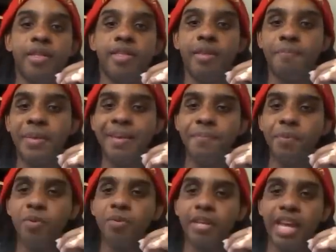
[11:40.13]
The
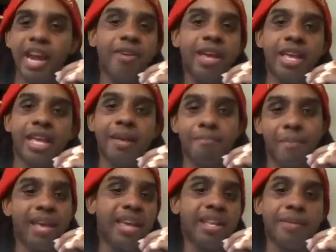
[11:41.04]
people carrying it
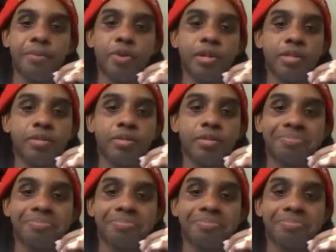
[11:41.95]
make it important.